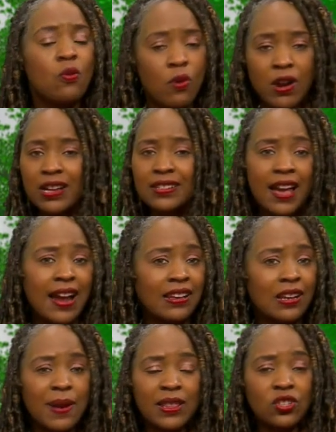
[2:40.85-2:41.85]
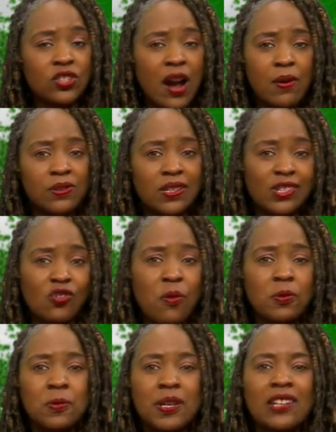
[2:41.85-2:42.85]
We're excited about the showers and
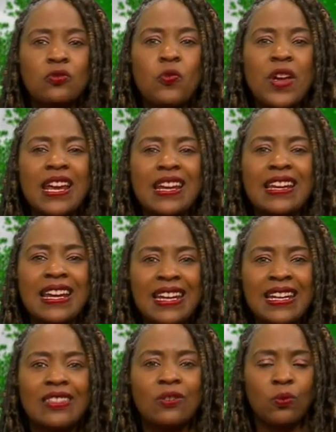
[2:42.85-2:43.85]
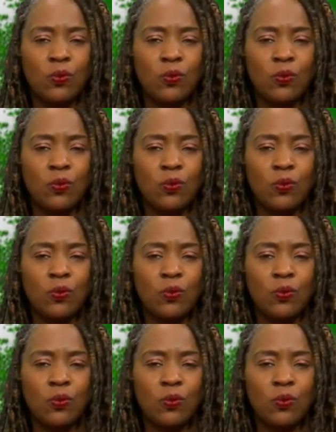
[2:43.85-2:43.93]
storms because we need the